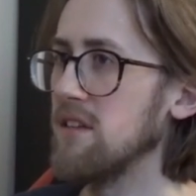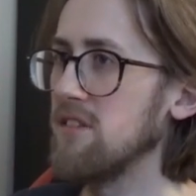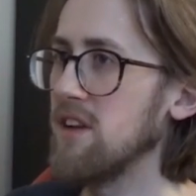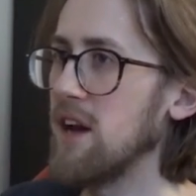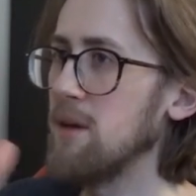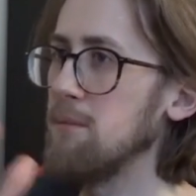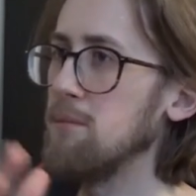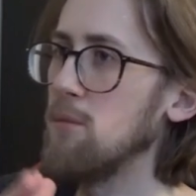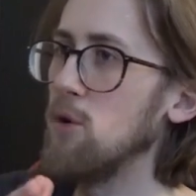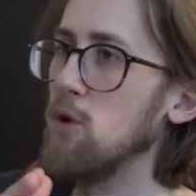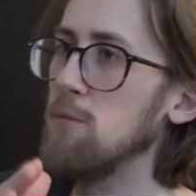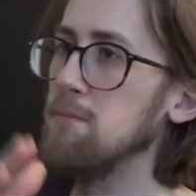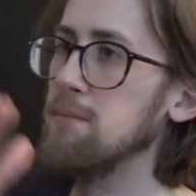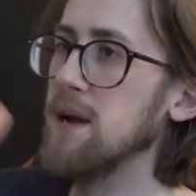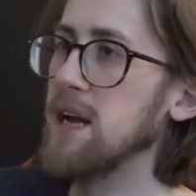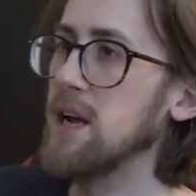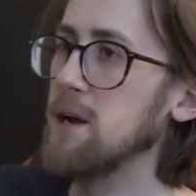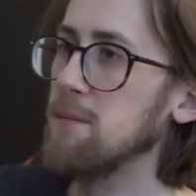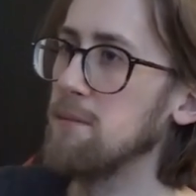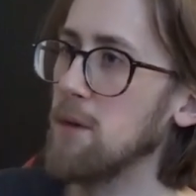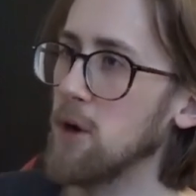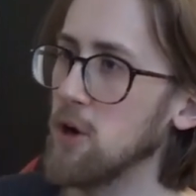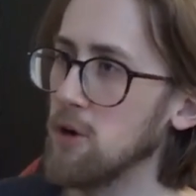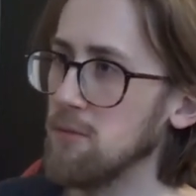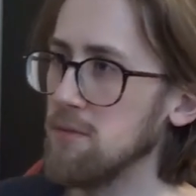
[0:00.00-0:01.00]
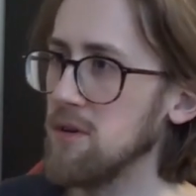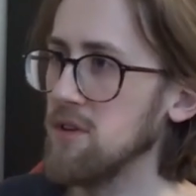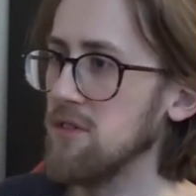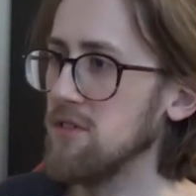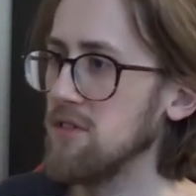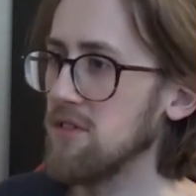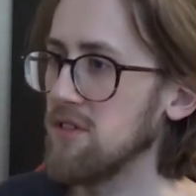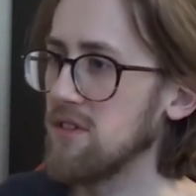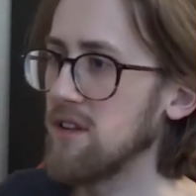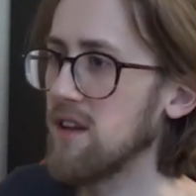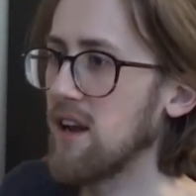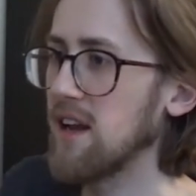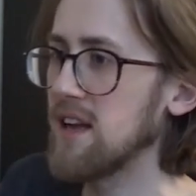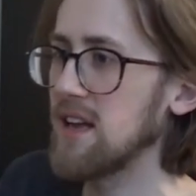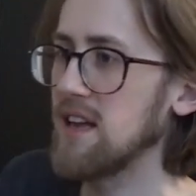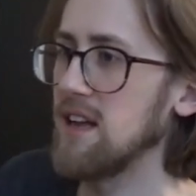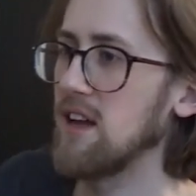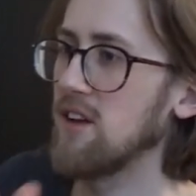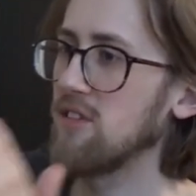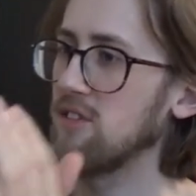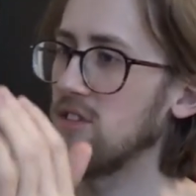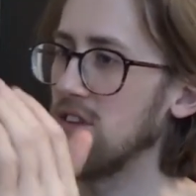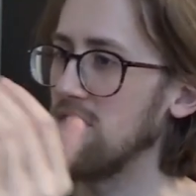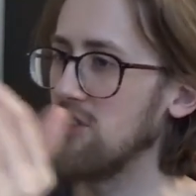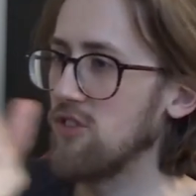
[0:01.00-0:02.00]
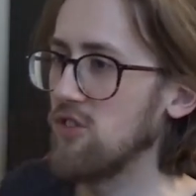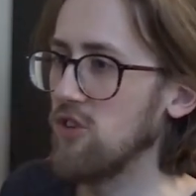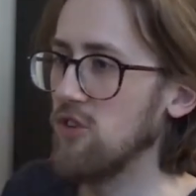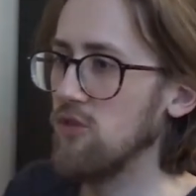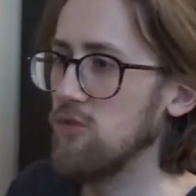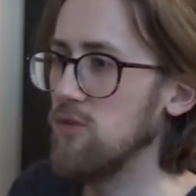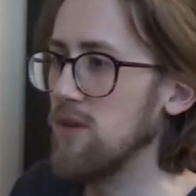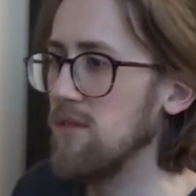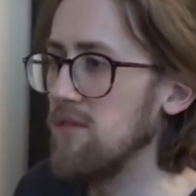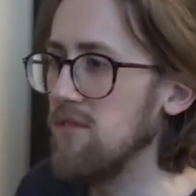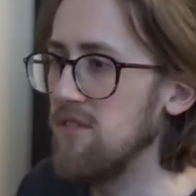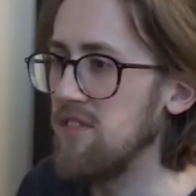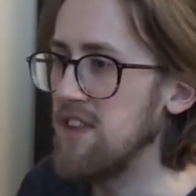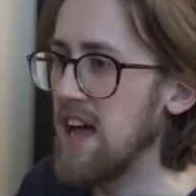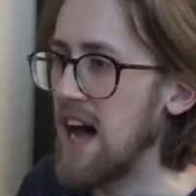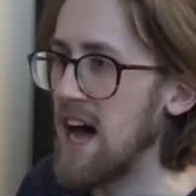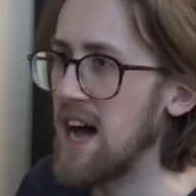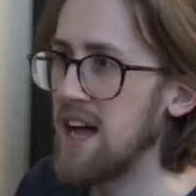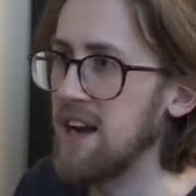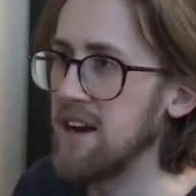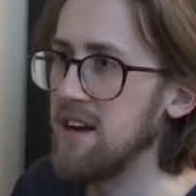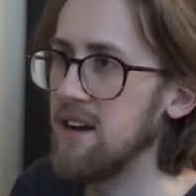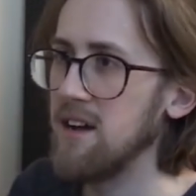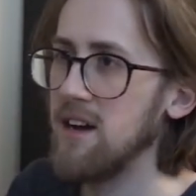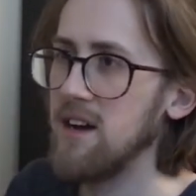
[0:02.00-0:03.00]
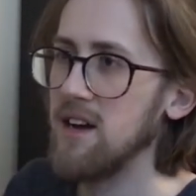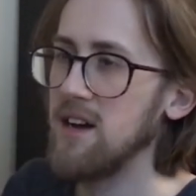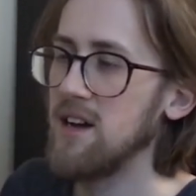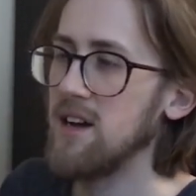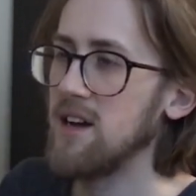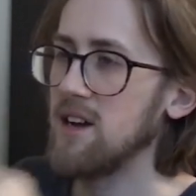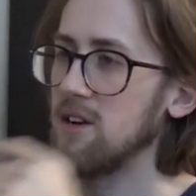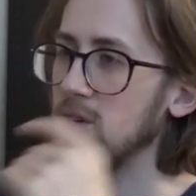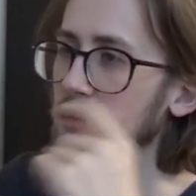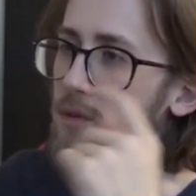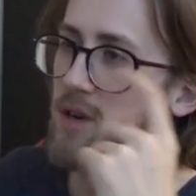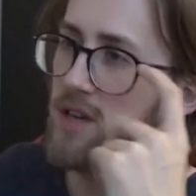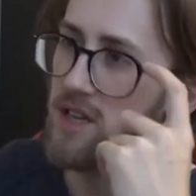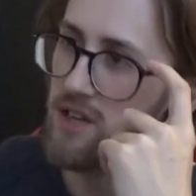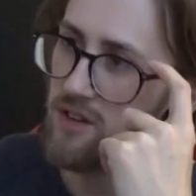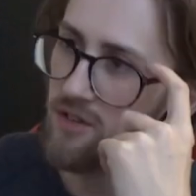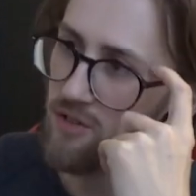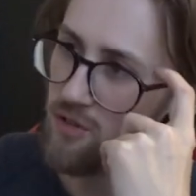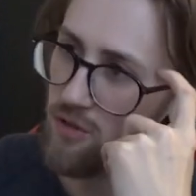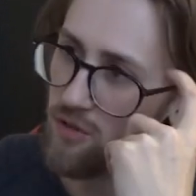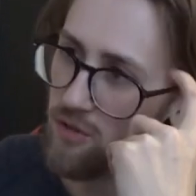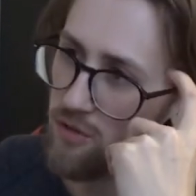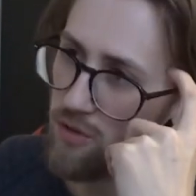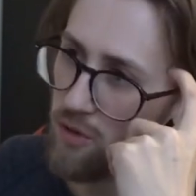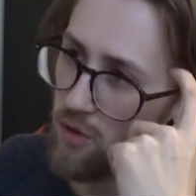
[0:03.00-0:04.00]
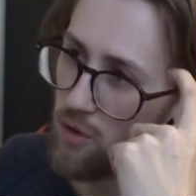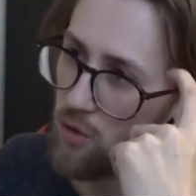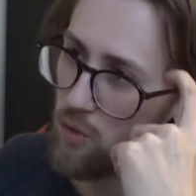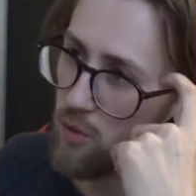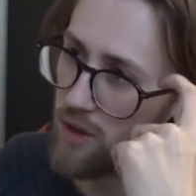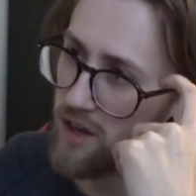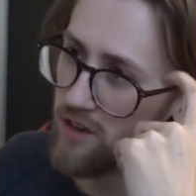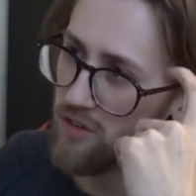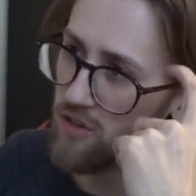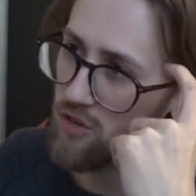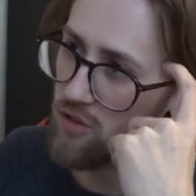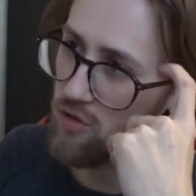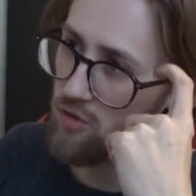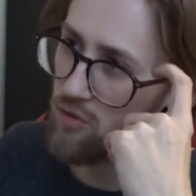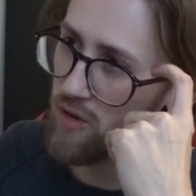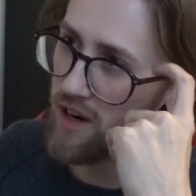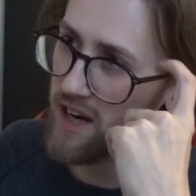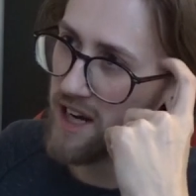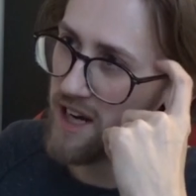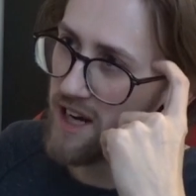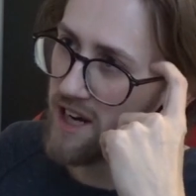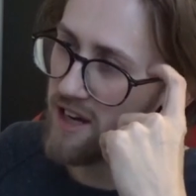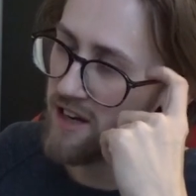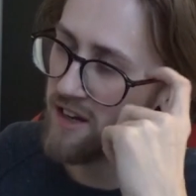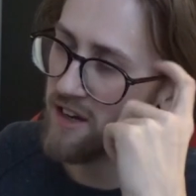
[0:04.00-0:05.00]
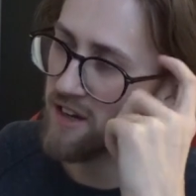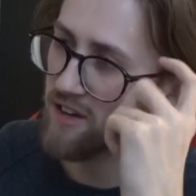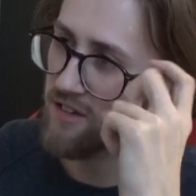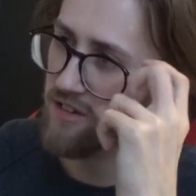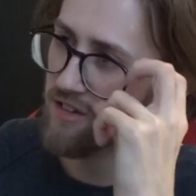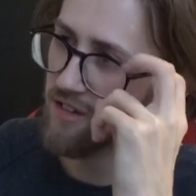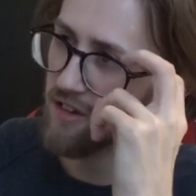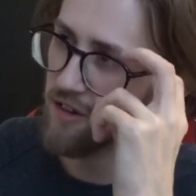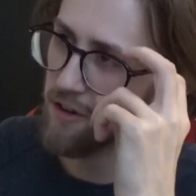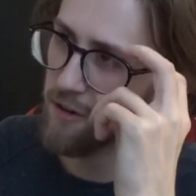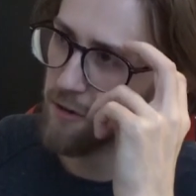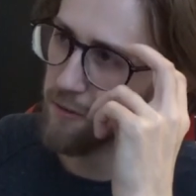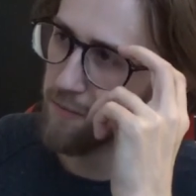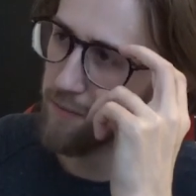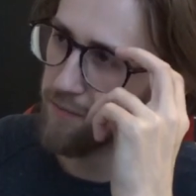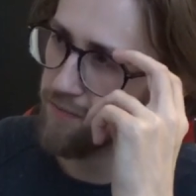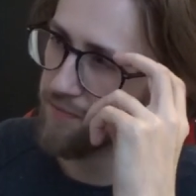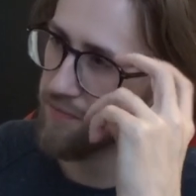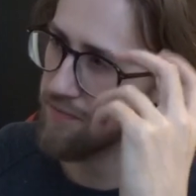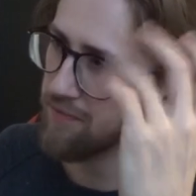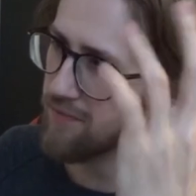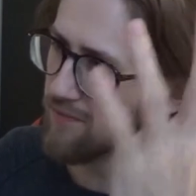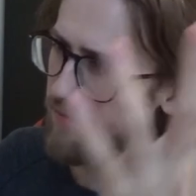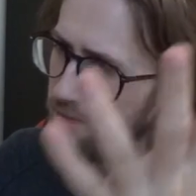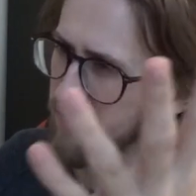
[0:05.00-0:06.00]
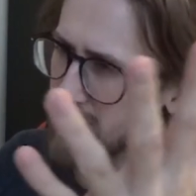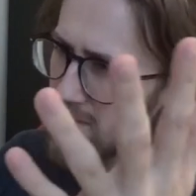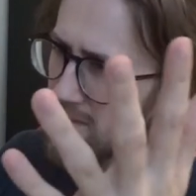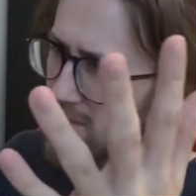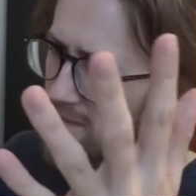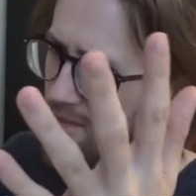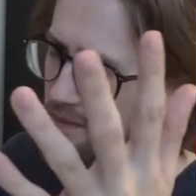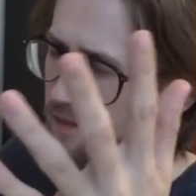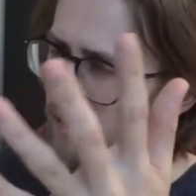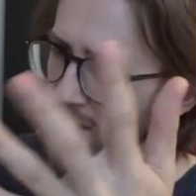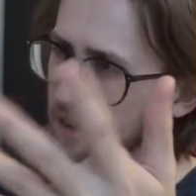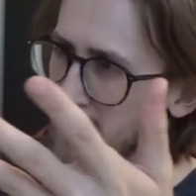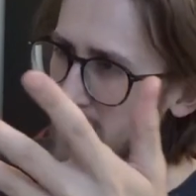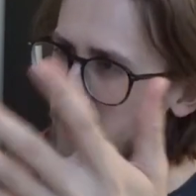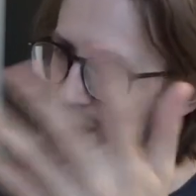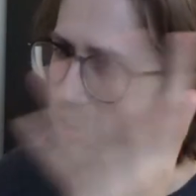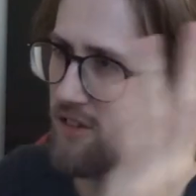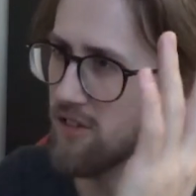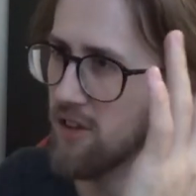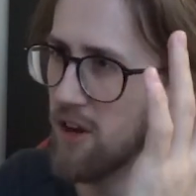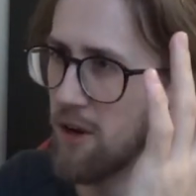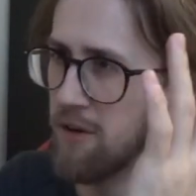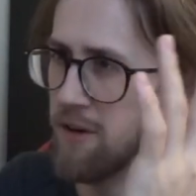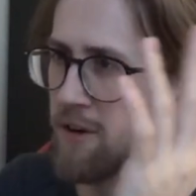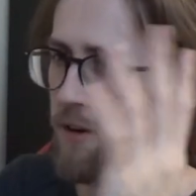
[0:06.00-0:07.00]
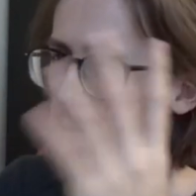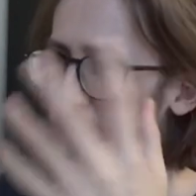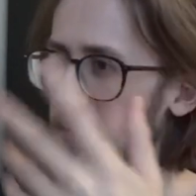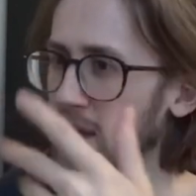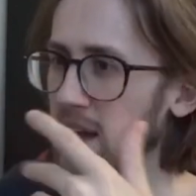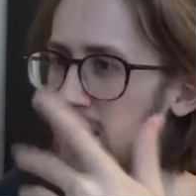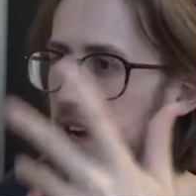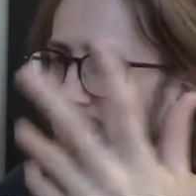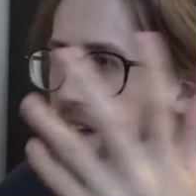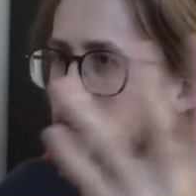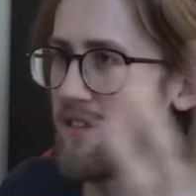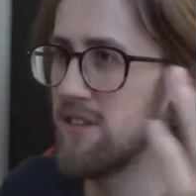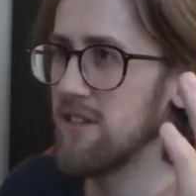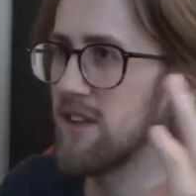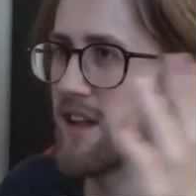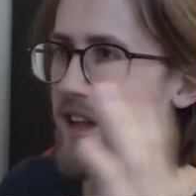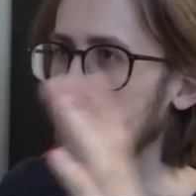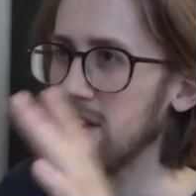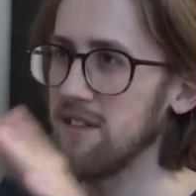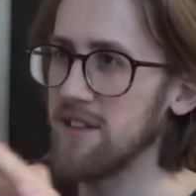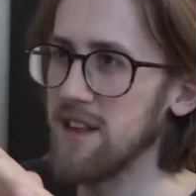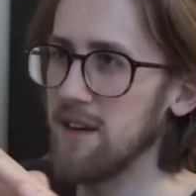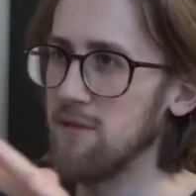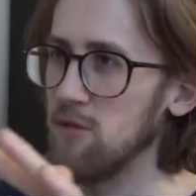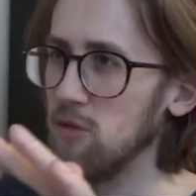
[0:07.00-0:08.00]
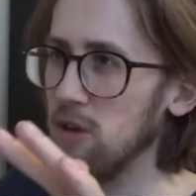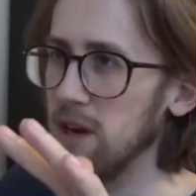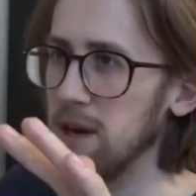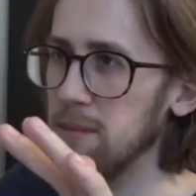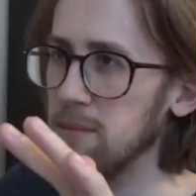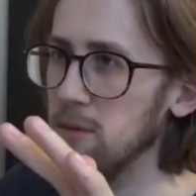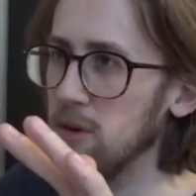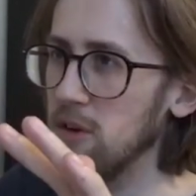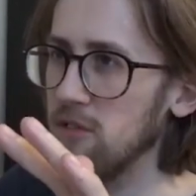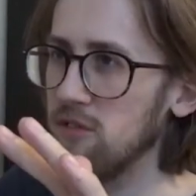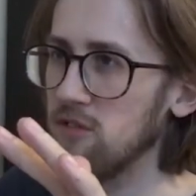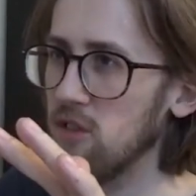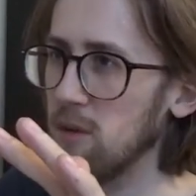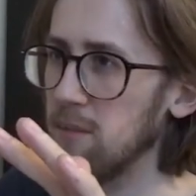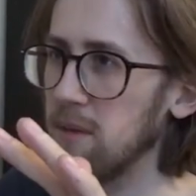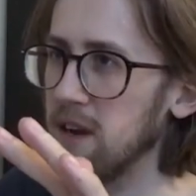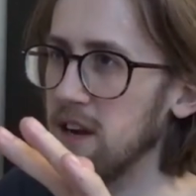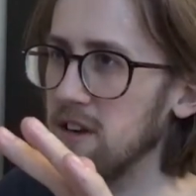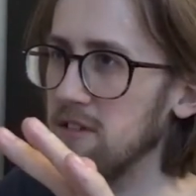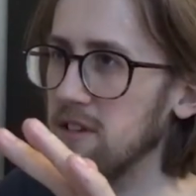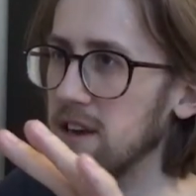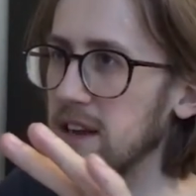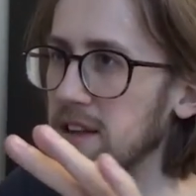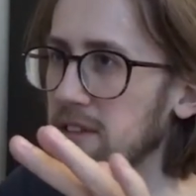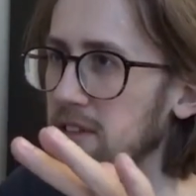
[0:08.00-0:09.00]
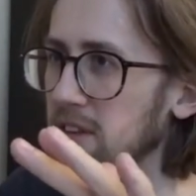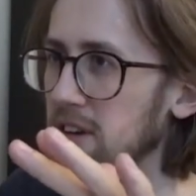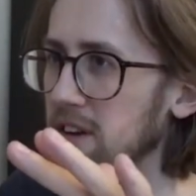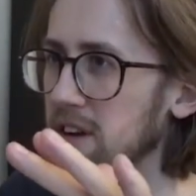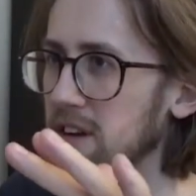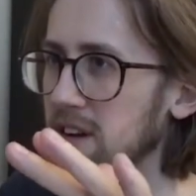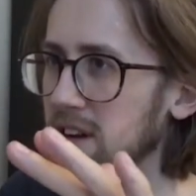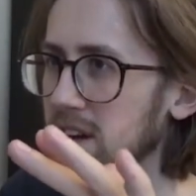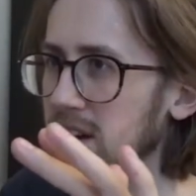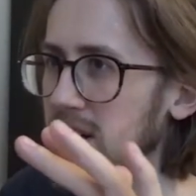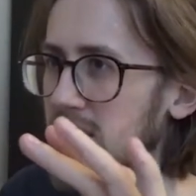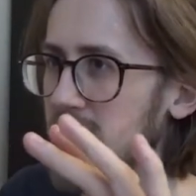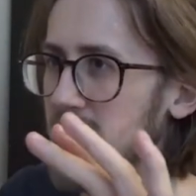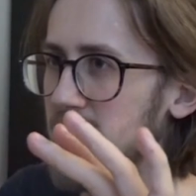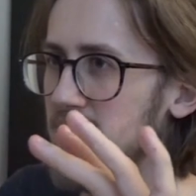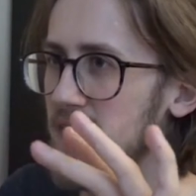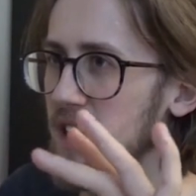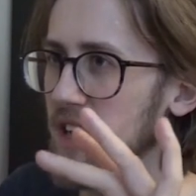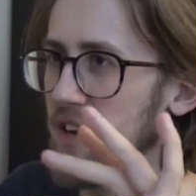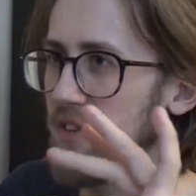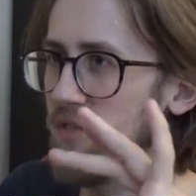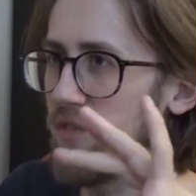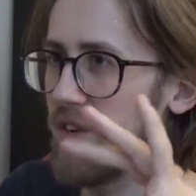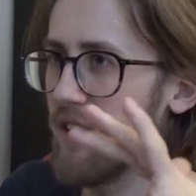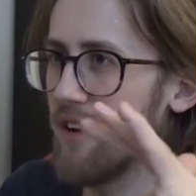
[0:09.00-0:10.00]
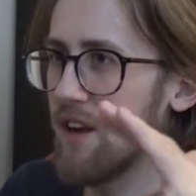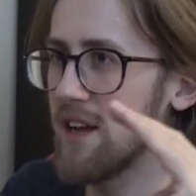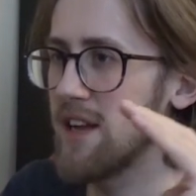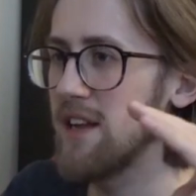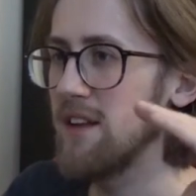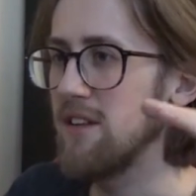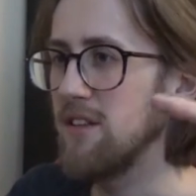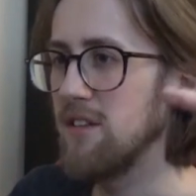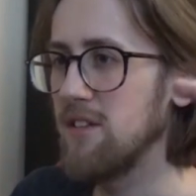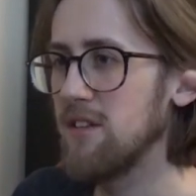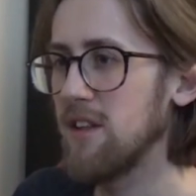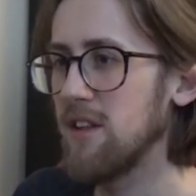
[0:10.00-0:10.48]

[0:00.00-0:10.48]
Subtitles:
he's had more bigger moments. Like, he has this stuff with Dan, which is always great. So he's going up there. He's never really moved from here either. I just feel like